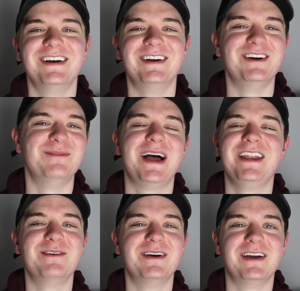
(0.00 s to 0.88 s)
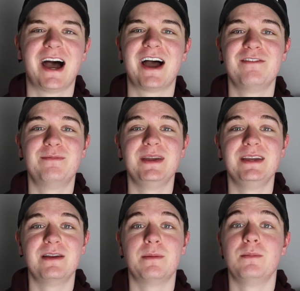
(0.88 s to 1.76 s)
Anyway, I've
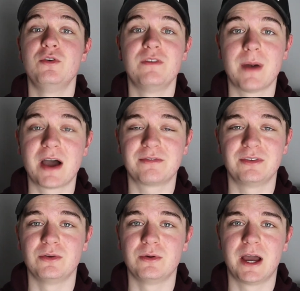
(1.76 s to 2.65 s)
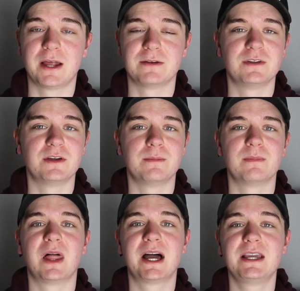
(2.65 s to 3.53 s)
been Movie Matthew,
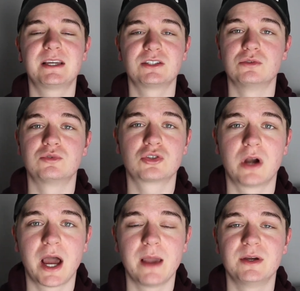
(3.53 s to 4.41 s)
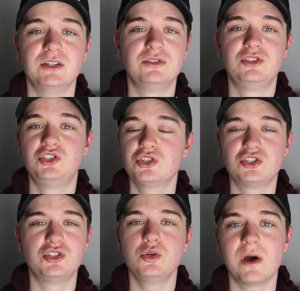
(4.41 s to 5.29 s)
and like, subscribe,
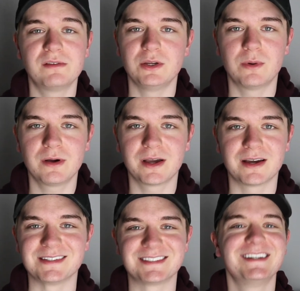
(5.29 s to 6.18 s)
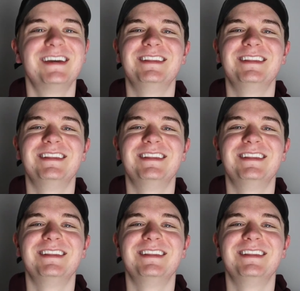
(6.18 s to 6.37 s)
just do whatever you want, guys.